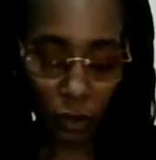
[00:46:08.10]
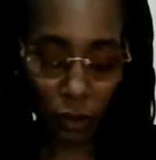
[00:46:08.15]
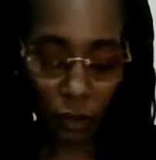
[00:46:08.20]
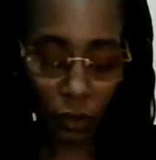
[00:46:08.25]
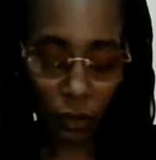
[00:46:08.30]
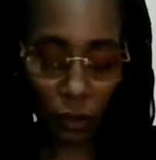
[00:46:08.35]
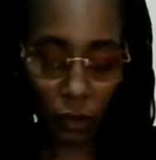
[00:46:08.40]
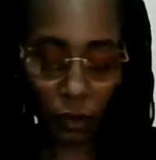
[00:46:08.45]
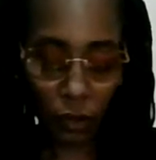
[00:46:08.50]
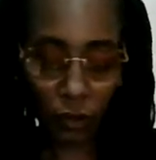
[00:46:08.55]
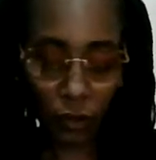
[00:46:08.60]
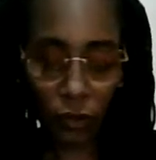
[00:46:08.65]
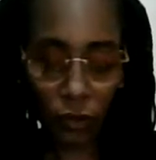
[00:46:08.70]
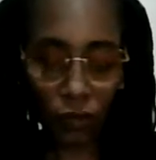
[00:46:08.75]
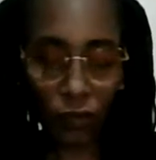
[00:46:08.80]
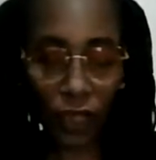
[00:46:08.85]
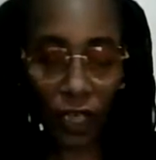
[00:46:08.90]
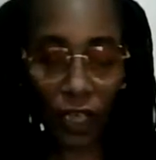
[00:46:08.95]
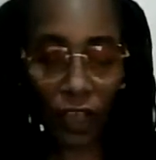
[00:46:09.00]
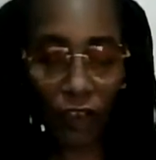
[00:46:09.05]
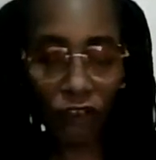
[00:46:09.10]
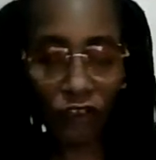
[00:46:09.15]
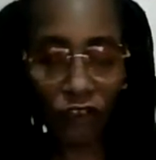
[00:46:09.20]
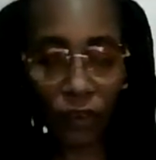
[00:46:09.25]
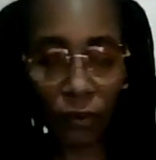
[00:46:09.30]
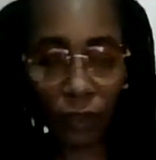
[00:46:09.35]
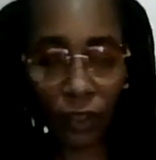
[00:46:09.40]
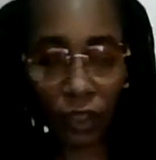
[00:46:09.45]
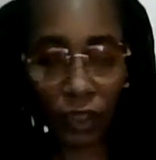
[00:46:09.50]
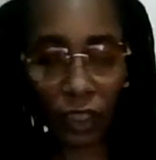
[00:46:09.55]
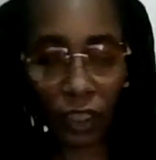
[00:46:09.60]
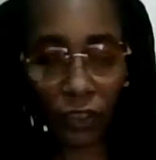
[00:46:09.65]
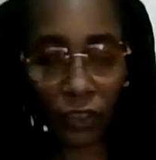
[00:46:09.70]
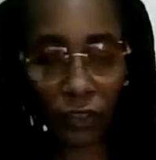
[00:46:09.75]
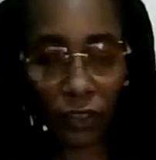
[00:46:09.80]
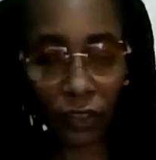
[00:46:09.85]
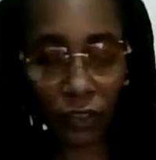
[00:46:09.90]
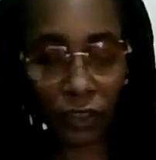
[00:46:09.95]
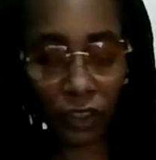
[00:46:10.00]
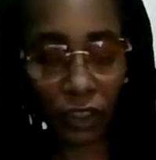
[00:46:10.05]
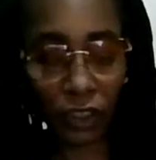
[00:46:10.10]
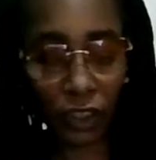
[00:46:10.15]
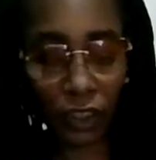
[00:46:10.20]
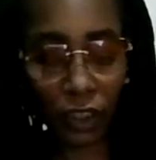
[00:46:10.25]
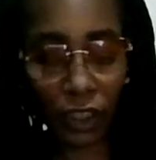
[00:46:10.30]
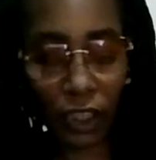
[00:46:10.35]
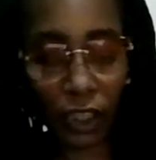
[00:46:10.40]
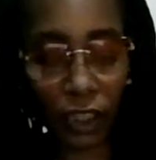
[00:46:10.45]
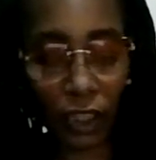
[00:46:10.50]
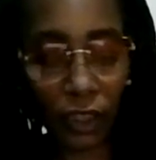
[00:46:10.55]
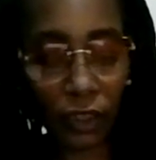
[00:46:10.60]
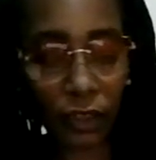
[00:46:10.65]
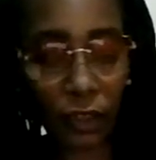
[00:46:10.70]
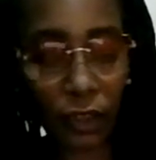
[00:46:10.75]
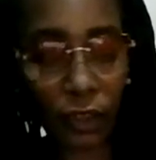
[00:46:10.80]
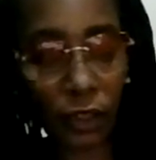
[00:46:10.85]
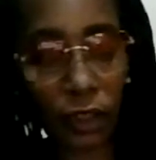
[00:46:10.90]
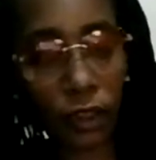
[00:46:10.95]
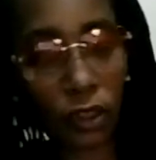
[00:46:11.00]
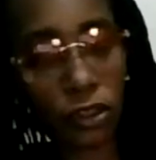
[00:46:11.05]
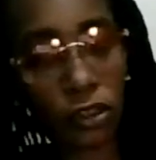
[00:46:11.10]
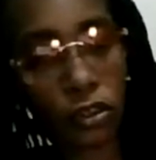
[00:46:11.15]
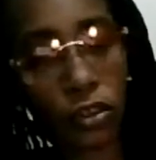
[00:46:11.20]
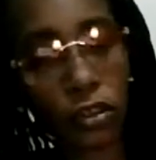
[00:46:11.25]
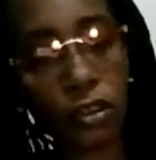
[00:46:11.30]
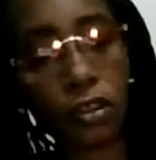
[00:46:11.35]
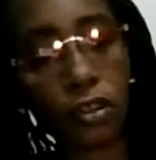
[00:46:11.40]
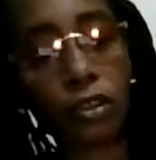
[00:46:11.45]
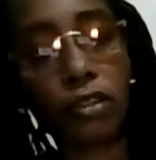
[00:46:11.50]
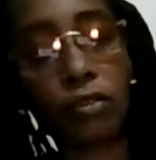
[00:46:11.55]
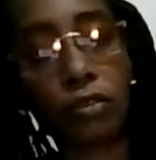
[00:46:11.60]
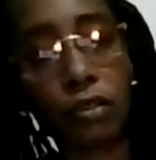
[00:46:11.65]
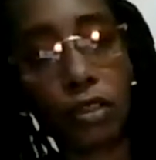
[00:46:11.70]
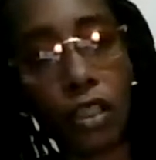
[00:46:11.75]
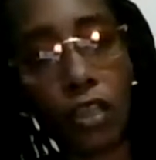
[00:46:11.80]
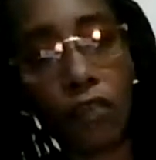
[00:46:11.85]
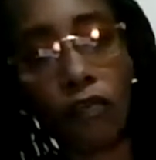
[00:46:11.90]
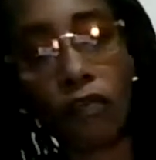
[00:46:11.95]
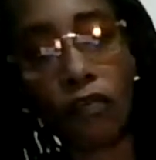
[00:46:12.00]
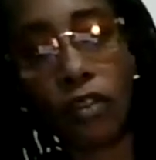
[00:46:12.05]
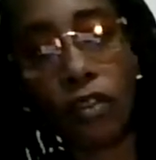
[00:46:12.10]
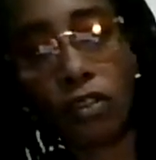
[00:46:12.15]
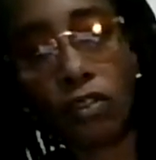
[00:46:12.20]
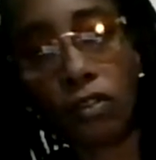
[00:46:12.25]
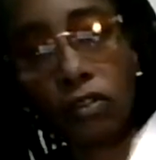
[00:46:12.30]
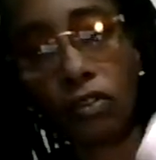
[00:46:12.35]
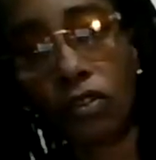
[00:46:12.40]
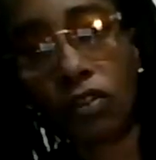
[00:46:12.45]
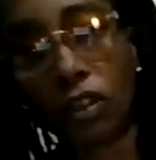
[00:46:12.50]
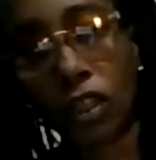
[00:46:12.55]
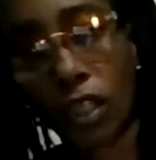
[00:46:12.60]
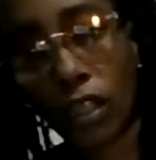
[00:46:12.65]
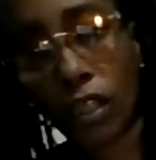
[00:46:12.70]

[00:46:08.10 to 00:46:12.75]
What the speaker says: Divine feminine at 13, like I said. She's definitely your child.